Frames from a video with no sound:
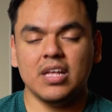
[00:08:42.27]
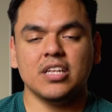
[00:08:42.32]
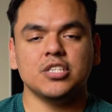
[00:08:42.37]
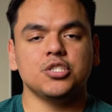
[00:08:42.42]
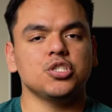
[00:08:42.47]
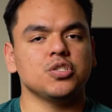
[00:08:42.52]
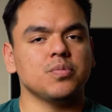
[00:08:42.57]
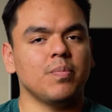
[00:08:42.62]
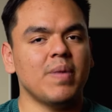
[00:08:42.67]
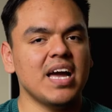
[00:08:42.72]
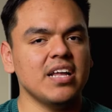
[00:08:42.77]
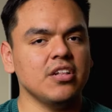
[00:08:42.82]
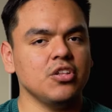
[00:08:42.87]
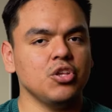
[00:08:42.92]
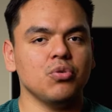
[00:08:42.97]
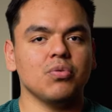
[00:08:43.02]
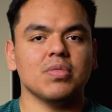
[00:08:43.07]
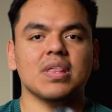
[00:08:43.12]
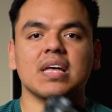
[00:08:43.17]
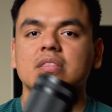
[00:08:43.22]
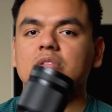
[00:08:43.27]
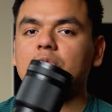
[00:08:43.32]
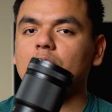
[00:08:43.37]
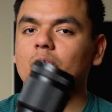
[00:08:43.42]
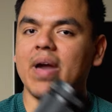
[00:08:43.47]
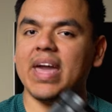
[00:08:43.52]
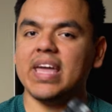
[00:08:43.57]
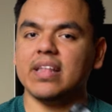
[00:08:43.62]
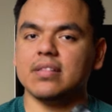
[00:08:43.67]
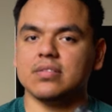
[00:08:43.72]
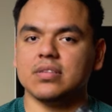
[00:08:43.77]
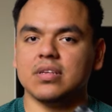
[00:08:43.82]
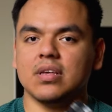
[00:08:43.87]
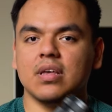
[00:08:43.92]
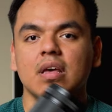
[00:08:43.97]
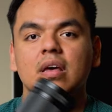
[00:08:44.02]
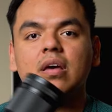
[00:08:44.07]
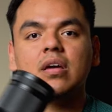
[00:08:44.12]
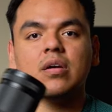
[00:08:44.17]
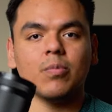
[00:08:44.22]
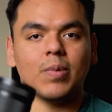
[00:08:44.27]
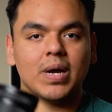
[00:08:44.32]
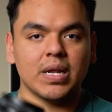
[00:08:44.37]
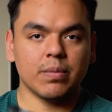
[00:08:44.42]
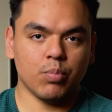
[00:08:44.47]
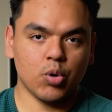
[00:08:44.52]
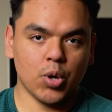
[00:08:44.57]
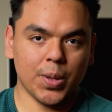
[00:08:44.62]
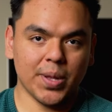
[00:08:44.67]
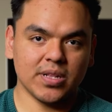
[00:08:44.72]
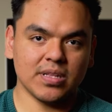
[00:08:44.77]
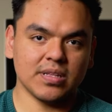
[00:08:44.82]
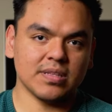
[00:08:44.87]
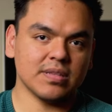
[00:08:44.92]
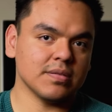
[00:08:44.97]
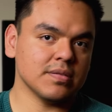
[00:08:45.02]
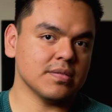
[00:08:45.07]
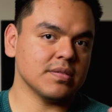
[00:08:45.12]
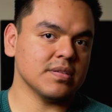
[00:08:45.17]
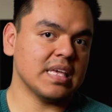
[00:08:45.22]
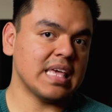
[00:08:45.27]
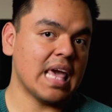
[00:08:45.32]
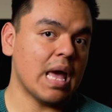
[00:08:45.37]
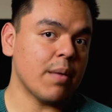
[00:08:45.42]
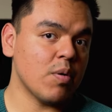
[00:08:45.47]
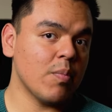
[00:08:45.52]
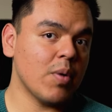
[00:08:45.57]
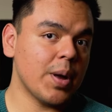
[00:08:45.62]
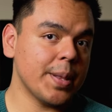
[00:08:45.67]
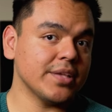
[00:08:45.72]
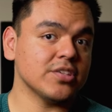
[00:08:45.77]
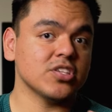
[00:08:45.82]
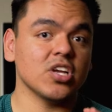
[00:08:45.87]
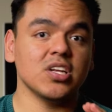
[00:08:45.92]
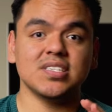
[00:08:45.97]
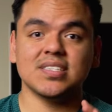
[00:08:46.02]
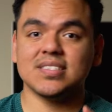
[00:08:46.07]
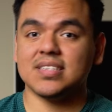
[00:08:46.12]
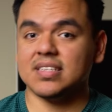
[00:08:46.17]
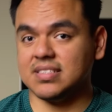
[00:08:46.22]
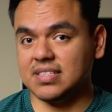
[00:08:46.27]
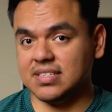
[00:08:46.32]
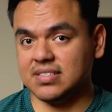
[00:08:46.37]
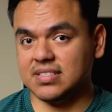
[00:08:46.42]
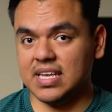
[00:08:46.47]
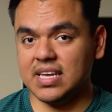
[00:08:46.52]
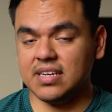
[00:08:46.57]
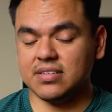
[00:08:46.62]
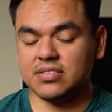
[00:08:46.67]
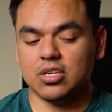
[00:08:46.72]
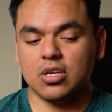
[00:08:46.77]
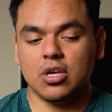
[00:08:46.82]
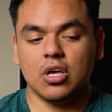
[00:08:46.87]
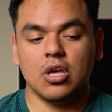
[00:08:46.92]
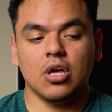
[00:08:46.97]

Just mind you that the weight when put on a camera body such as a Z6